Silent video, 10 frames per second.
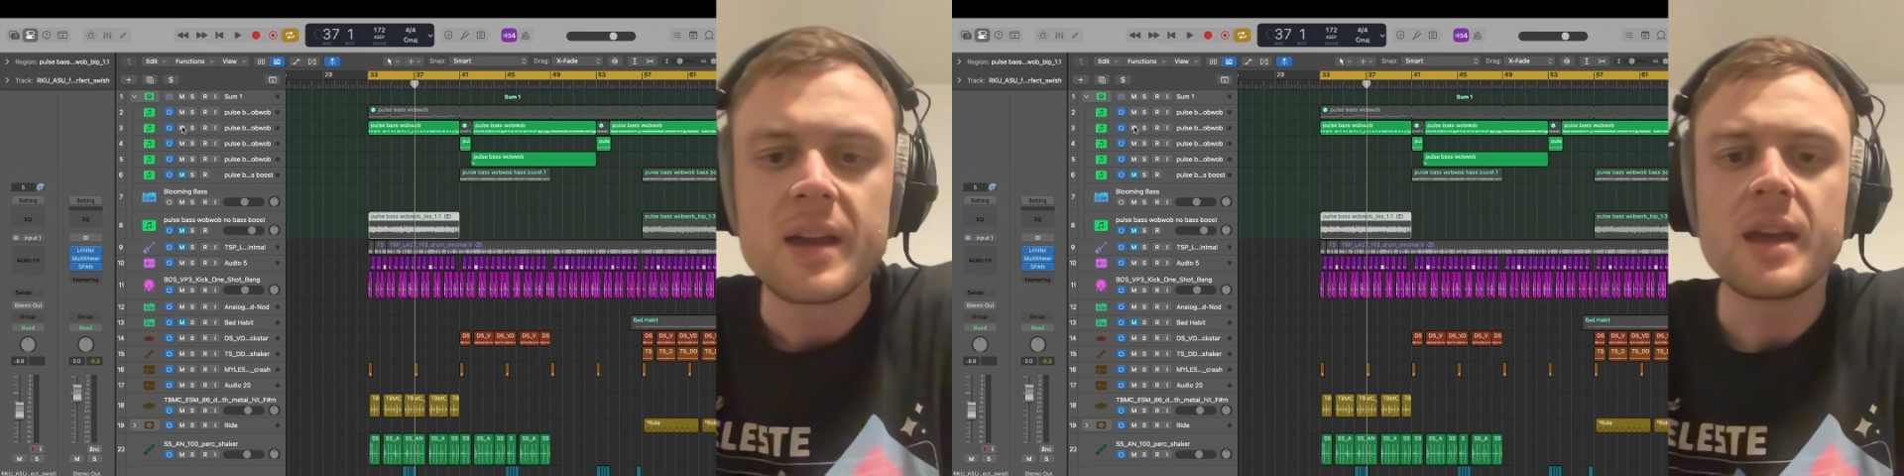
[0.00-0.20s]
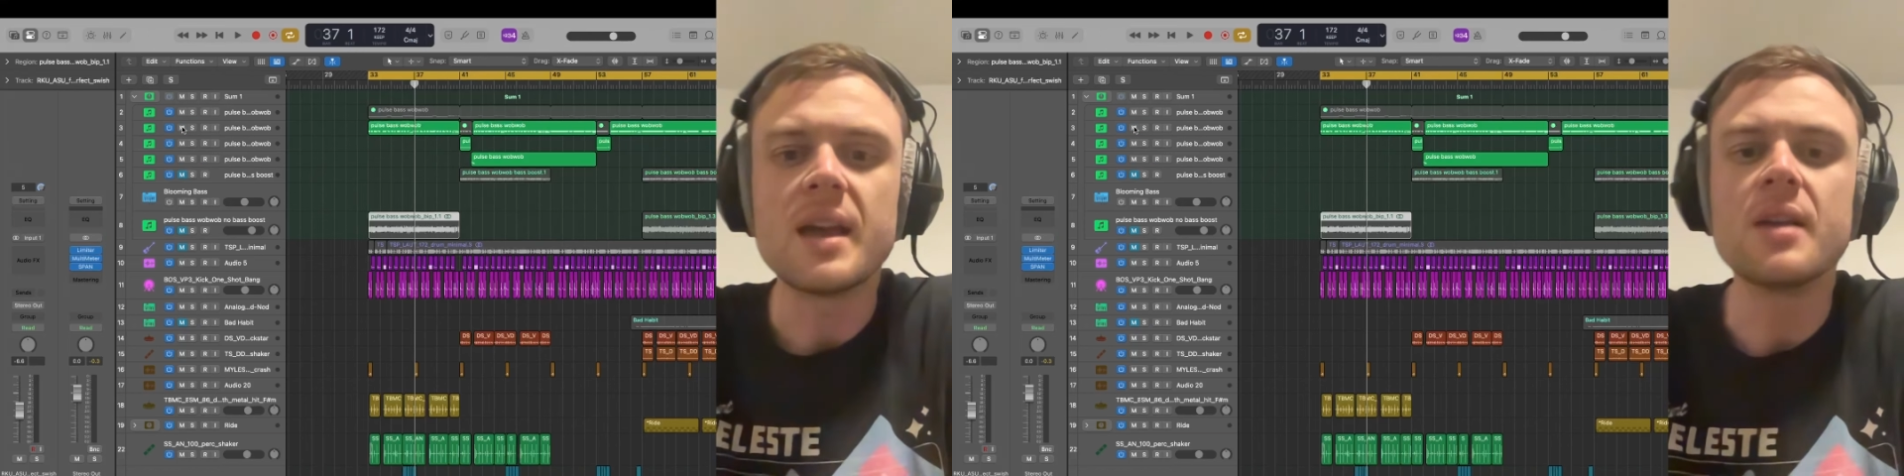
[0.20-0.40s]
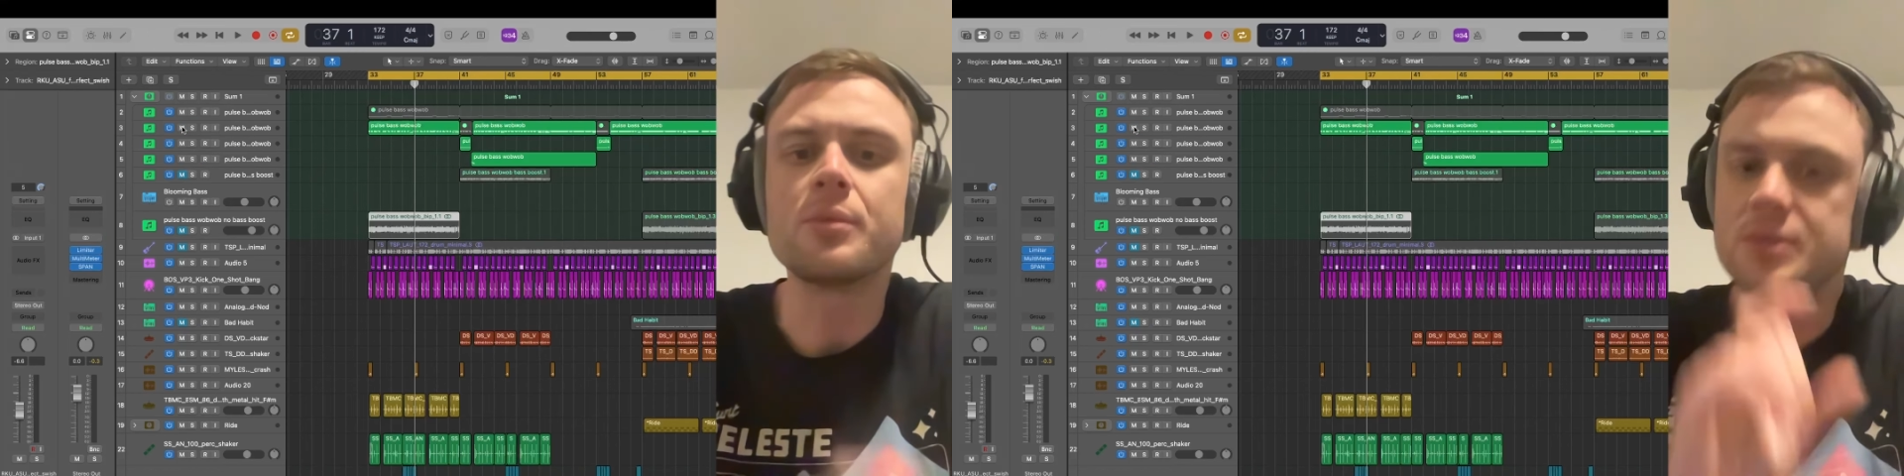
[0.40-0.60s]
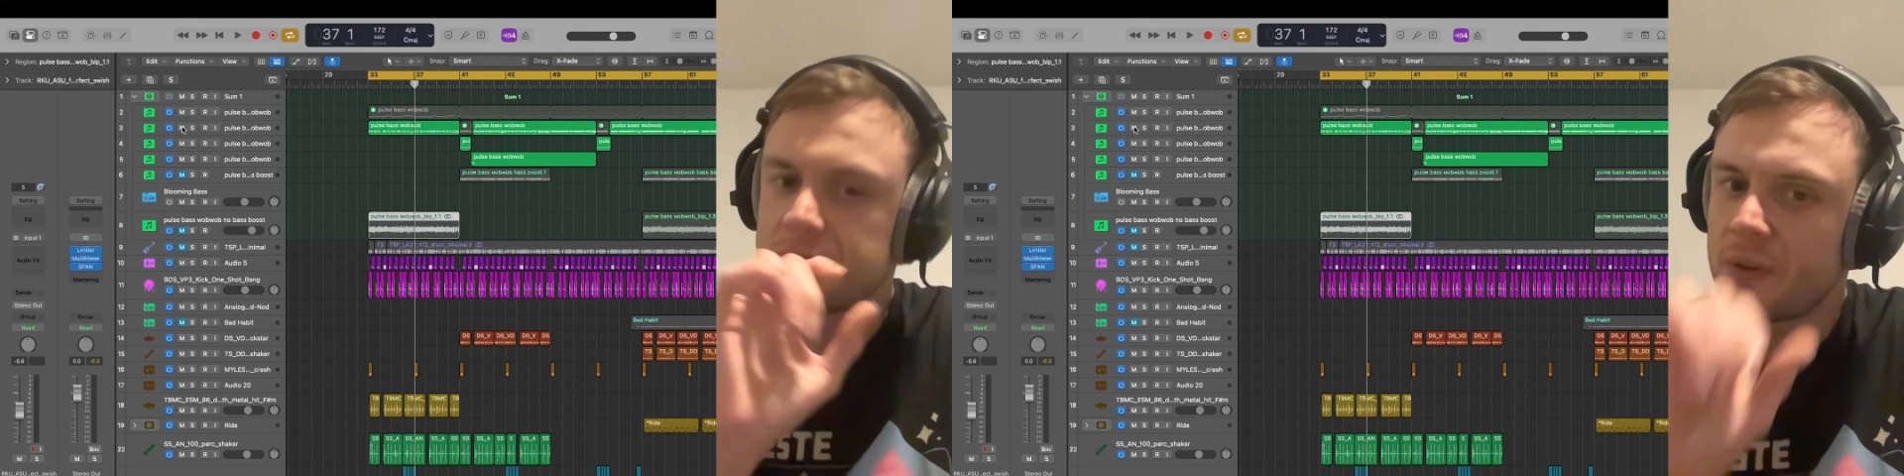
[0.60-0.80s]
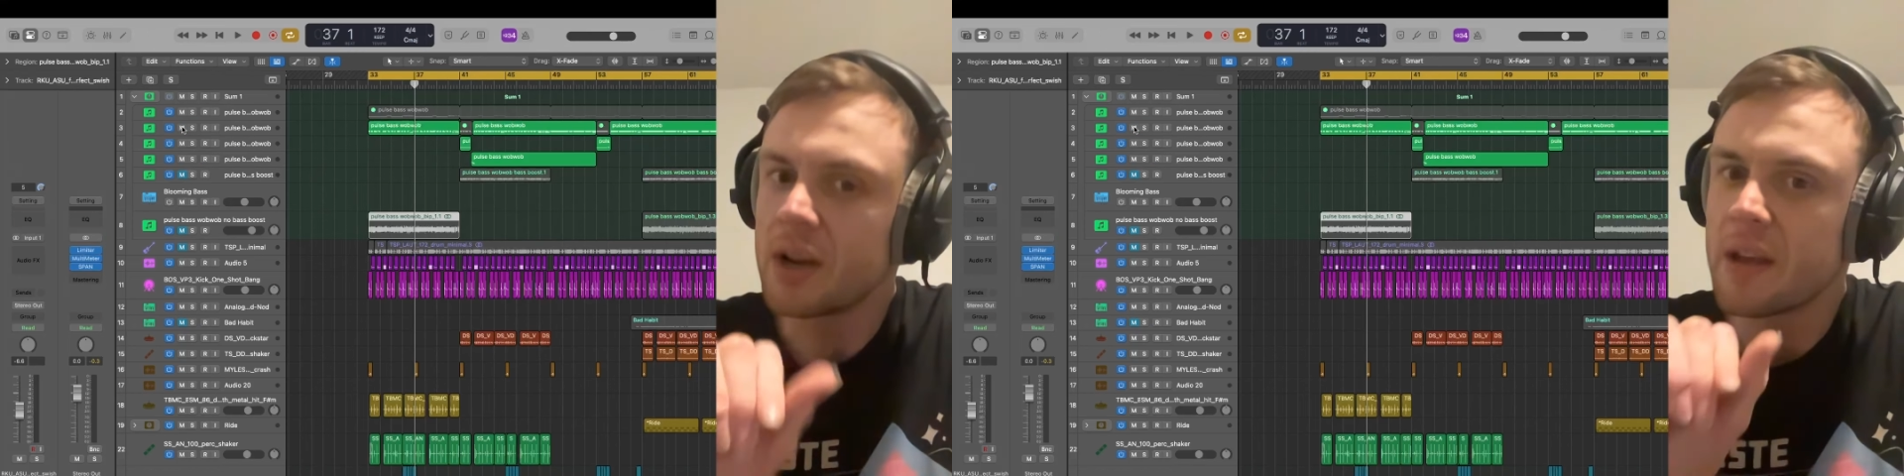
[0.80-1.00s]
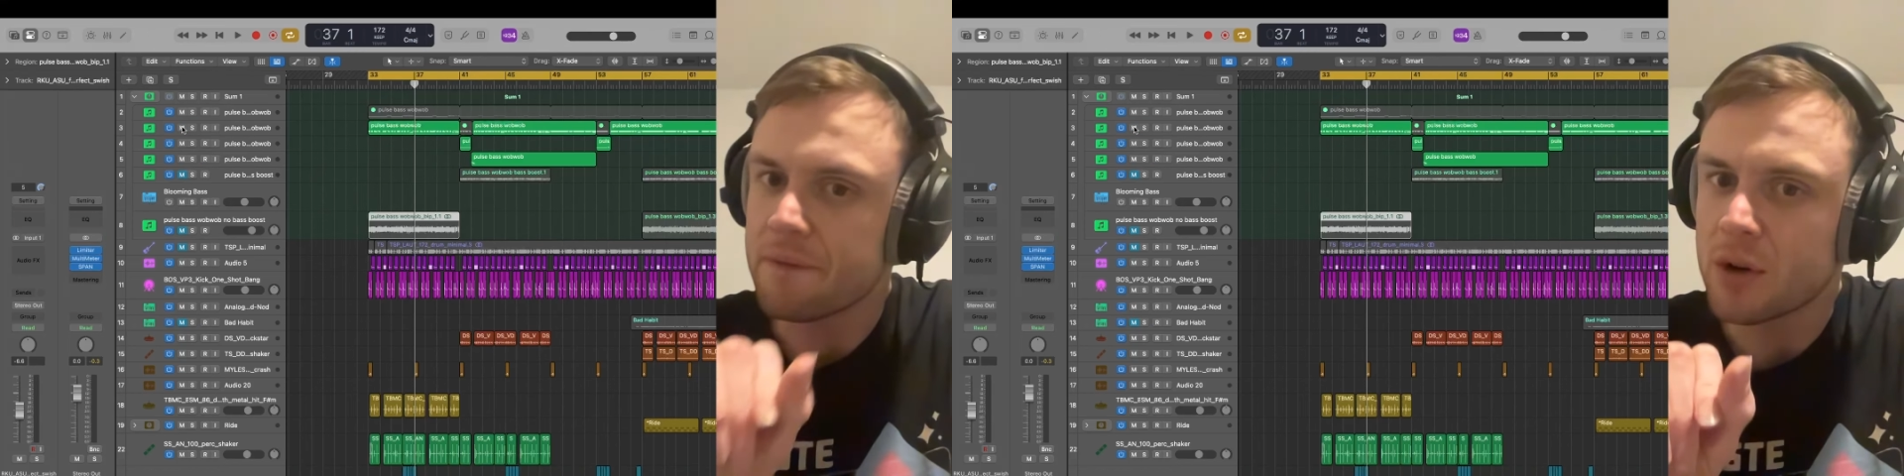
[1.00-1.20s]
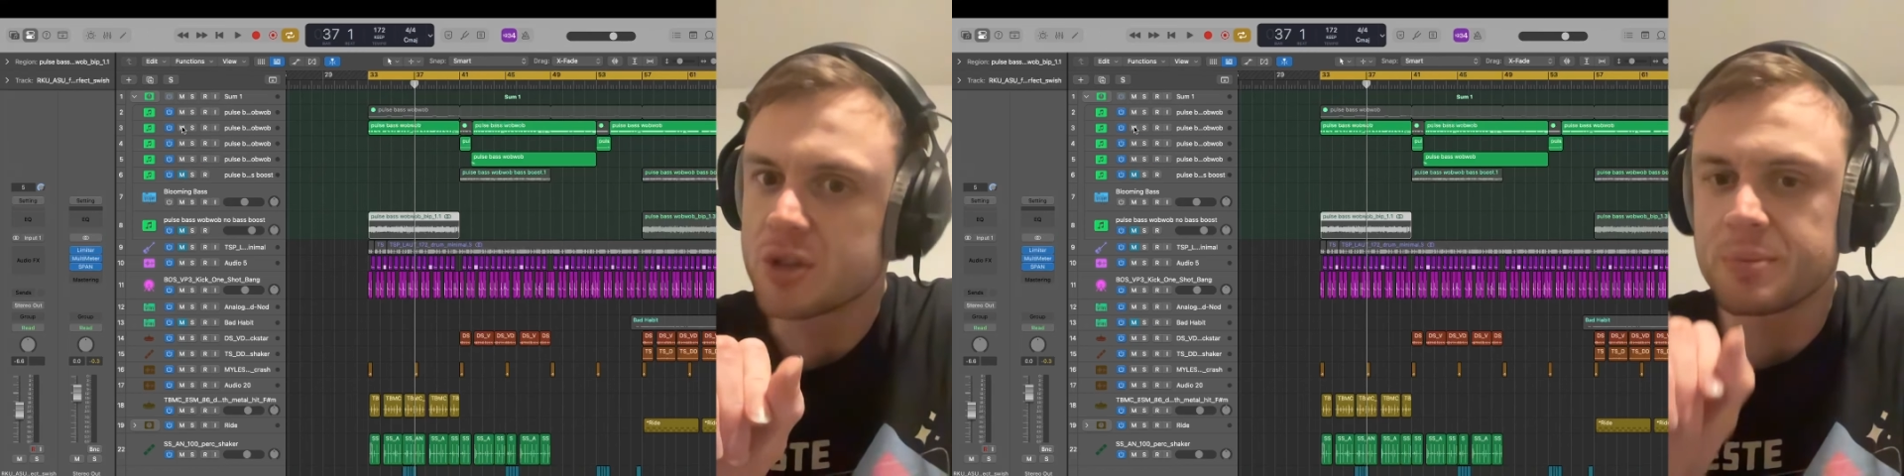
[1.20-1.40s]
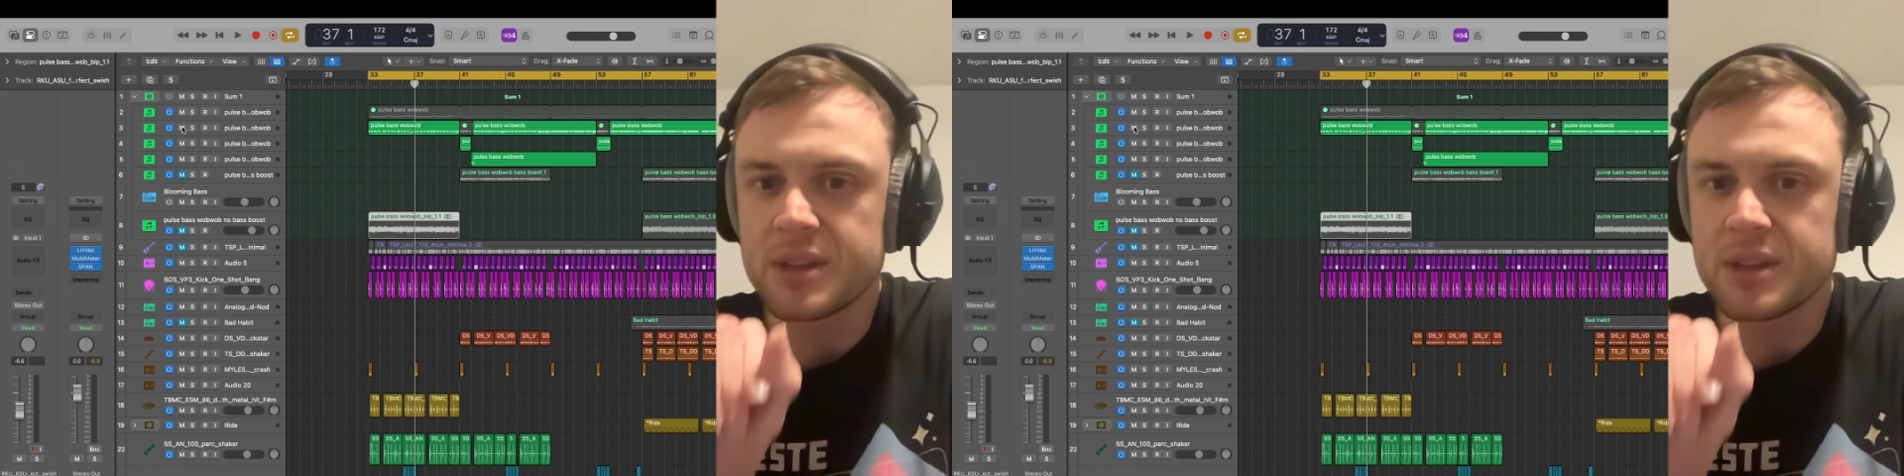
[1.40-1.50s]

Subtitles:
it was fun at first,